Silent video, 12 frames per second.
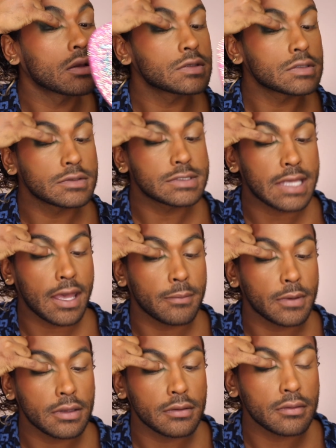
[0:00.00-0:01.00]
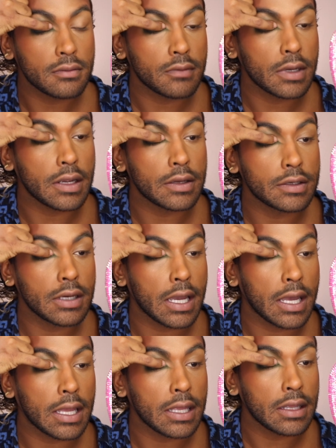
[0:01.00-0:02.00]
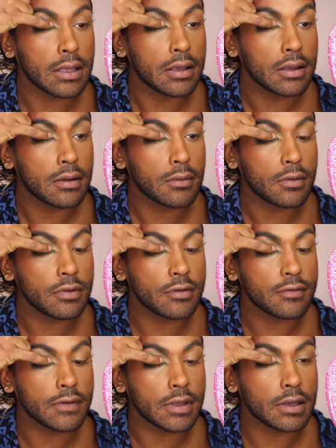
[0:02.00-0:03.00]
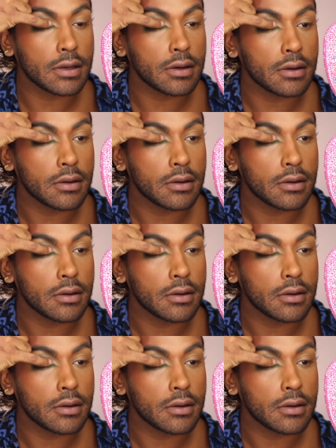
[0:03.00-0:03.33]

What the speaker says: So dab it right on your eye with your finger.